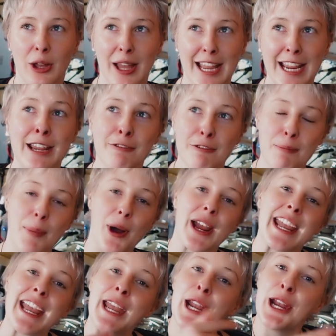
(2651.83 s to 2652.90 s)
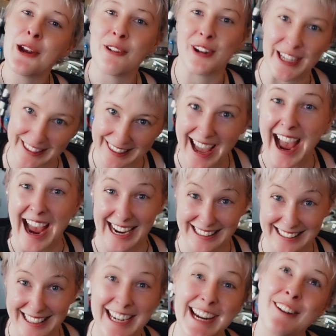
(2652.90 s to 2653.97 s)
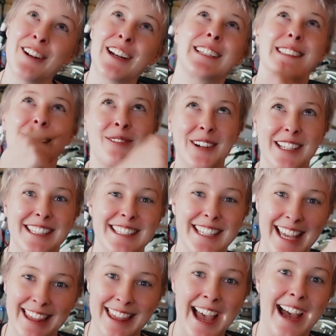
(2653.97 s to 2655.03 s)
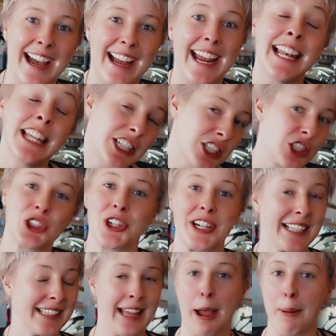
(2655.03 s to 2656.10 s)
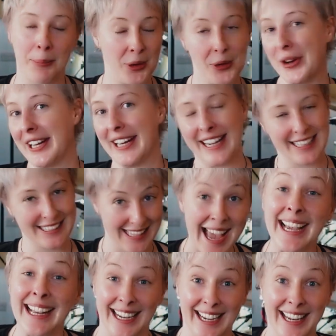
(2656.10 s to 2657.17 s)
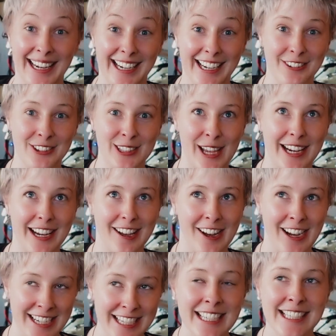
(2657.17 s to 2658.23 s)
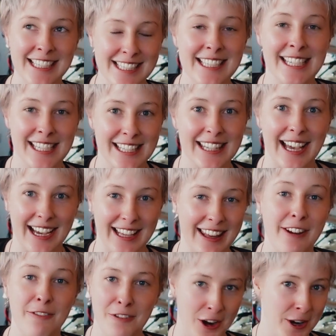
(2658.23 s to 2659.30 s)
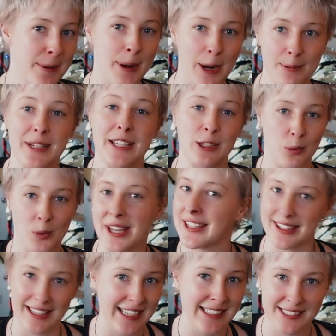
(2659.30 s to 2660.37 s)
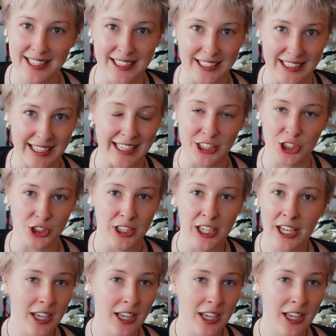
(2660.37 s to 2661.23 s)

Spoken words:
even by hearing someone say that illustrated that point exactly. It was like, I needed to hear that at that very moment. In the way that they said it, it just,